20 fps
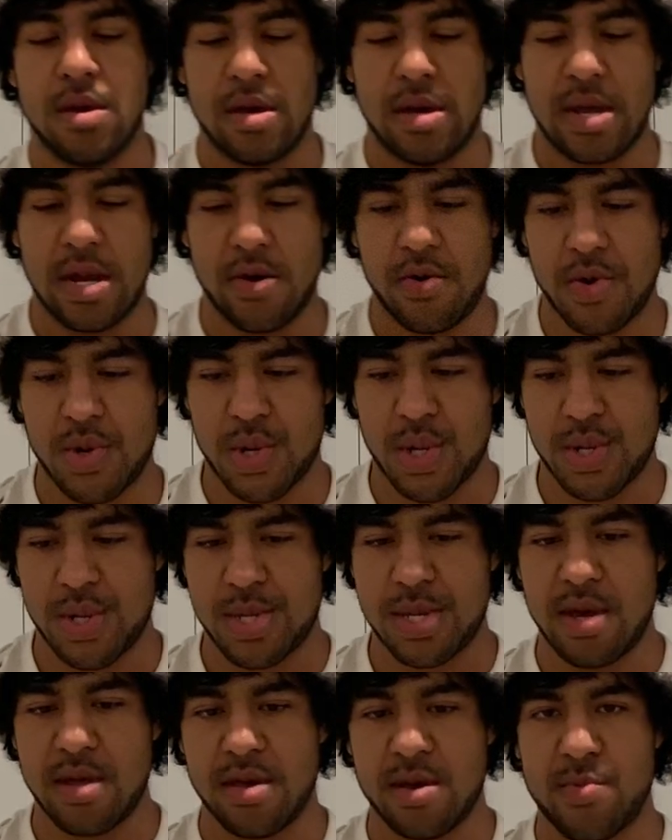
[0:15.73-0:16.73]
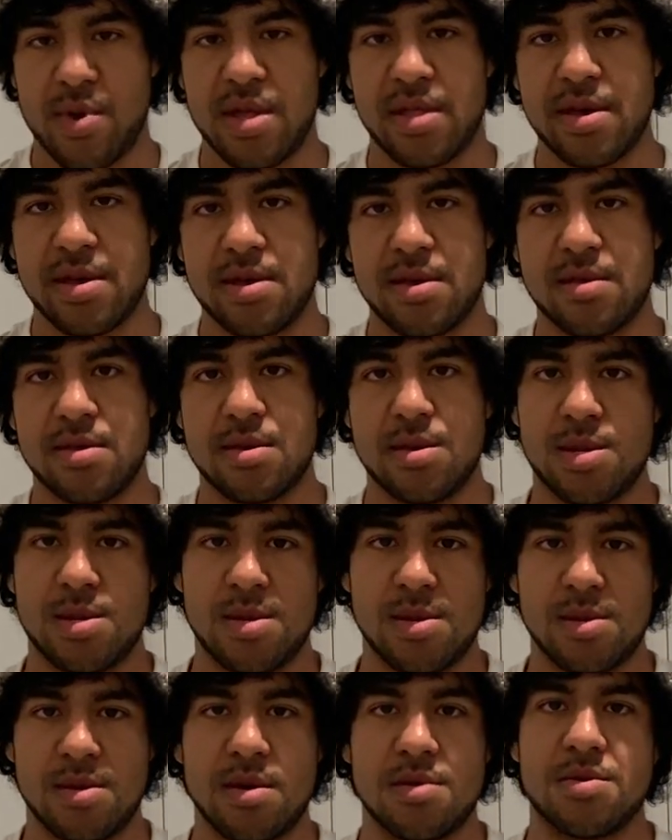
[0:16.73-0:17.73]
And I was just telling my lady
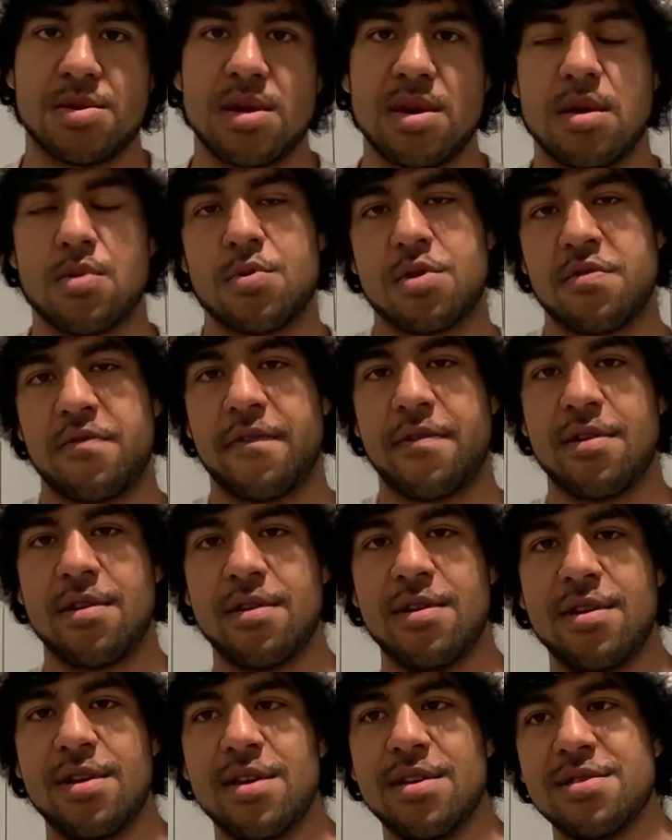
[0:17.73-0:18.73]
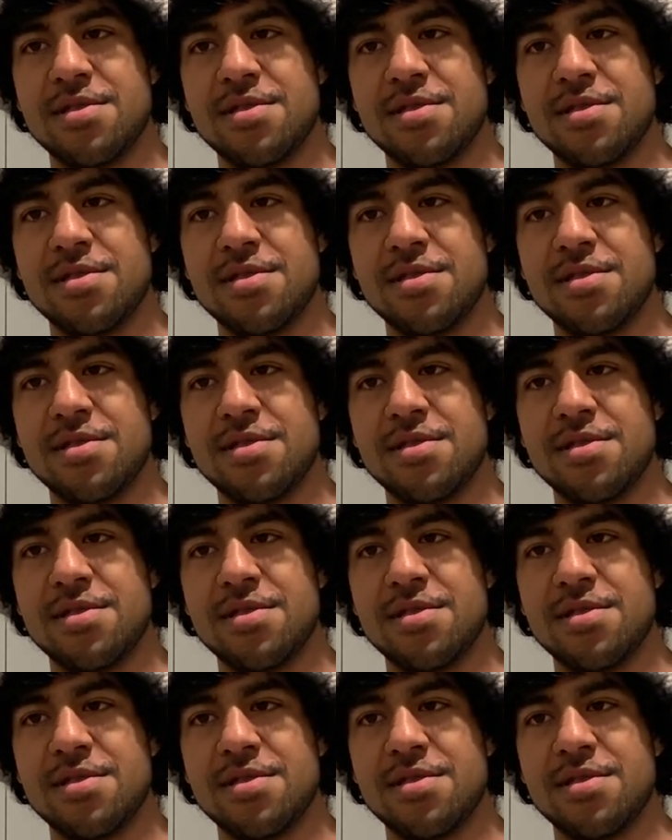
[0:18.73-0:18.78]
this the other day in one of our